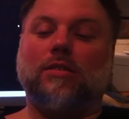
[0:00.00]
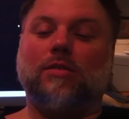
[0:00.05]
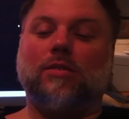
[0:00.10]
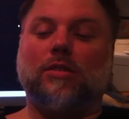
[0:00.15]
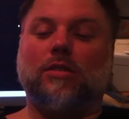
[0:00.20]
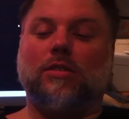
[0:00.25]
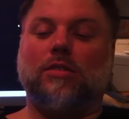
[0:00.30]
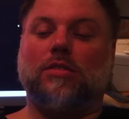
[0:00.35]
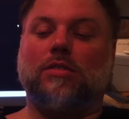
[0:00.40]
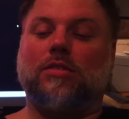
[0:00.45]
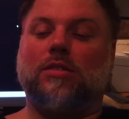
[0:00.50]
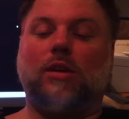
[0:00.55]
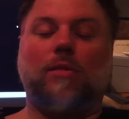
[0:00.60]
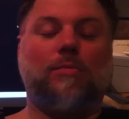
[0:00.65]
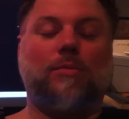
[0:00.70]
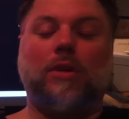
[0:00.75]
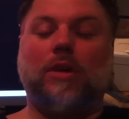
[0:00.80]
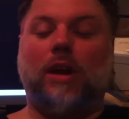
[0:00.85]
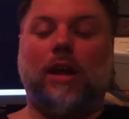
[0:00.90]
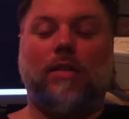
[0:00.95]
which is
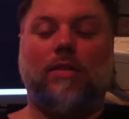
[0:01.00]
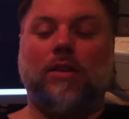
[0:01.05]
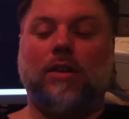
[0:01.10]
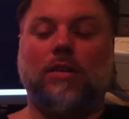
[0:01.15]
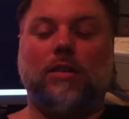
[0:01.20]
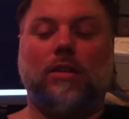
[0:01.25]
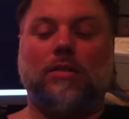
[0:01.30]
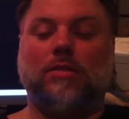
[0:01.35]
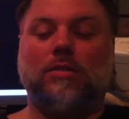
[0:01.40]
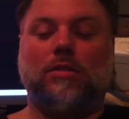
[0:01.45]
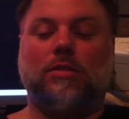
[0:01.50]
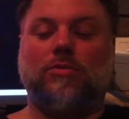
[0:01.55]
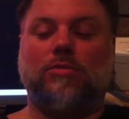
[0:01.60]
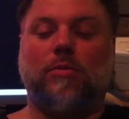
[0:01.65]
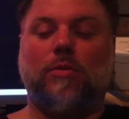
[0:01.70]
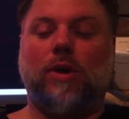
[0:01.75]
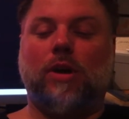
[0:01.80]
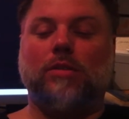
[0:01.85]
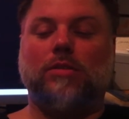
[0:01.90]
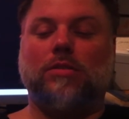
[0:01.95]
something I think that's just
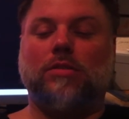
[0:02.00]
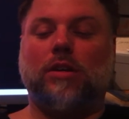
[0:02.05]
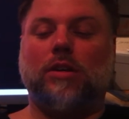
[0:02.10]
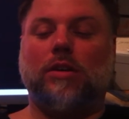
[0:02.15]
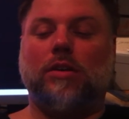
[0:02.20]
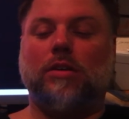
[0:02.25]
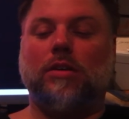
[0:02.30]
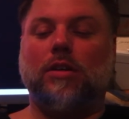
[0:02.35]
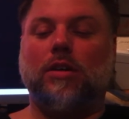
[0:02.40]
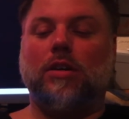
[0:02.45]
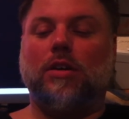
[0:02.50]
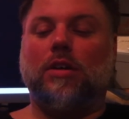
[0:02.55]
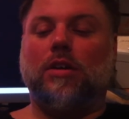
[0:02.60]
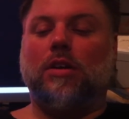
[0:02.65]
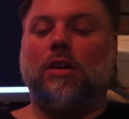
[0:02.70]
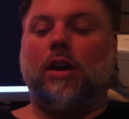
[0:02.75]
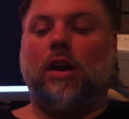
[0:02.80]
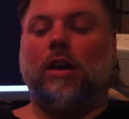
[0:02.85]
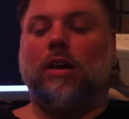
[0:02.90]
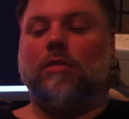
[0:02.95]
from Gunslinger.
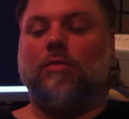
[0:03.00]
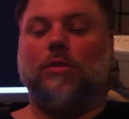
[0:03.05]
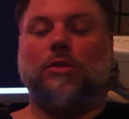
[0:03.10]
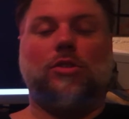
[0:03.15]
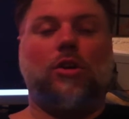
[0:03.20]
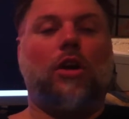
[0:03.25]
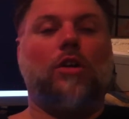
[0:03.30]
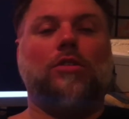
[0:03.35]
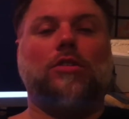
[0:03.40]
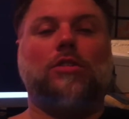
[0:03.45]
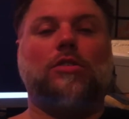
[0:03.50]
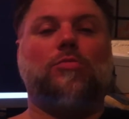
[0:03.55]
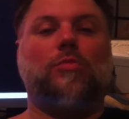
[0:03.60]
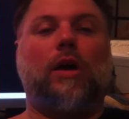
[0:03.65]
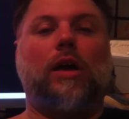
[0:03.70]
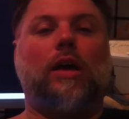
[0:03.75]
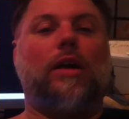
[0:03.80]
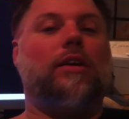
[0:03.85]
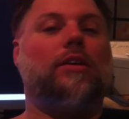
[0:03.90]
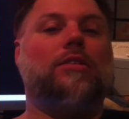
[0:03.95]
and it recharges
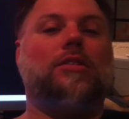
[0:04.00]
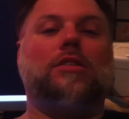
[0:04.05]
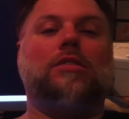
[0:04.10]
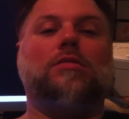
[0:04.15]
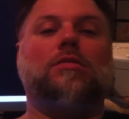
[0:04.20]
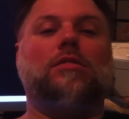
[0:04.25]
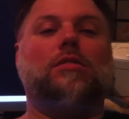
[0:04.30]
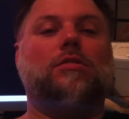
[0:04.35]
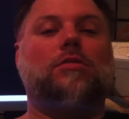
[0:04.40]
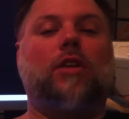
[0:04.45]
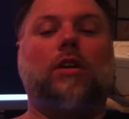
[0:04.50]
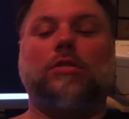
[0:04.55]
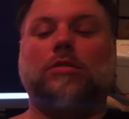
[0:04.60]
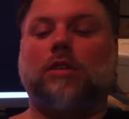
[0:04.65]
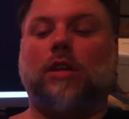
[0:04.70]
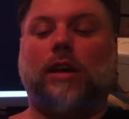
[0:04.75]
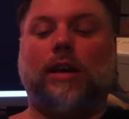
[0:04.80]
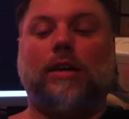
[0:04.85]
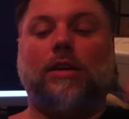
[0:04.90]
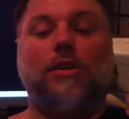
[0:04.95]
my energy. It
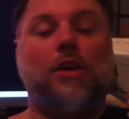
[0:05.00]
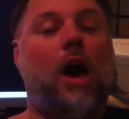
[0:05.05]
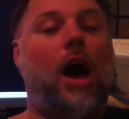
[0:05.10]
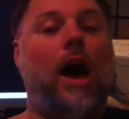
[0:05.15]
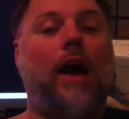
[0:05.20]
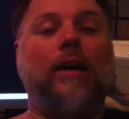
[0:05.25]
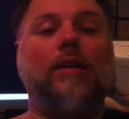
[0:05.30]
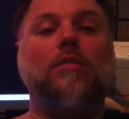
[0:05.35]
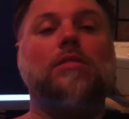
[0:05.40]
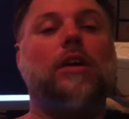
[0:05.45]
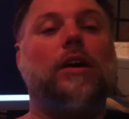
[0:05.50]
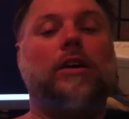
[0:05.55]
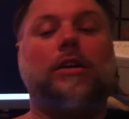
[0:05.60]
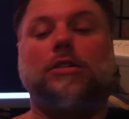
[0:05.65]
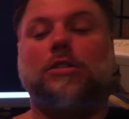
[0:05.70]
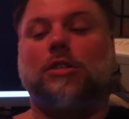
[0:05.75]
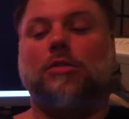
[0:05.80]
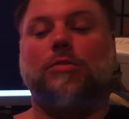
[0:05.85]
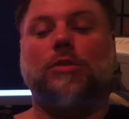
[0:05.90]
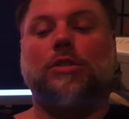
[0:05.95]
starts like a dot
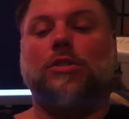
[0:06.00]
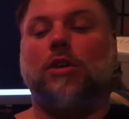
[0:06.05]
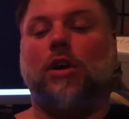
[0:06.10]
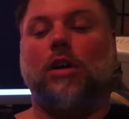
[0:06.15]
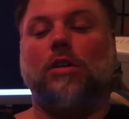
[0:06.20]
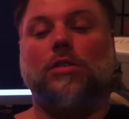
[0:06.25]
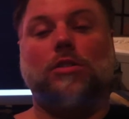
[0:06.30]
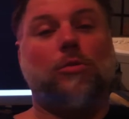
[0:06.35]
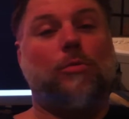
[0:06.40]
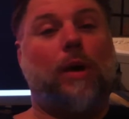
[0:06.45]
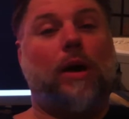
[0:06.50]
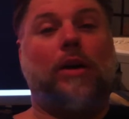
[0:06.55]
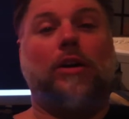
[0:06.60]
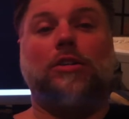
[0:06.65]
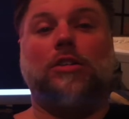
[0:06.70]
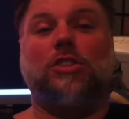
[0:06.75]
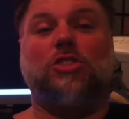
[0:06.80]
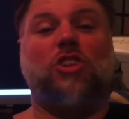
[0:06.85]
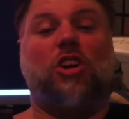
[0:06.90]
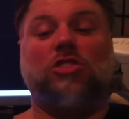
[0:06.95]
energy recharge, so my
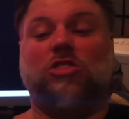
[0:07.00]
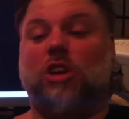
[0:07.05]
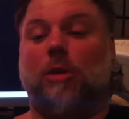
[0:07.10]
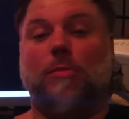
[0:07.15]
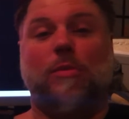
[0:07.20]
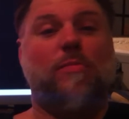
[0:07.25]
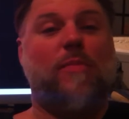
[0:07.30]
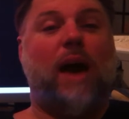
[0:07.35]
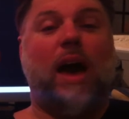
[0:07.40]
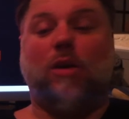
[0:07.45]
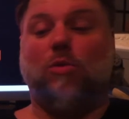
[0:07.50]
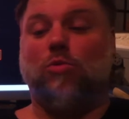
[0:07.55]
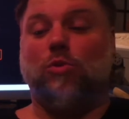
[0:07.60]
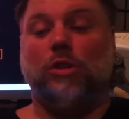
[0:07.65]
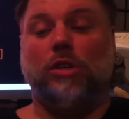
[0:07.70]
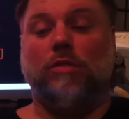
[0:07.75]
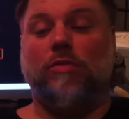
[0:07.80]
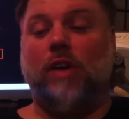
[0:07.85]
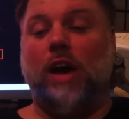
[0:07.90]
energy starts coming back really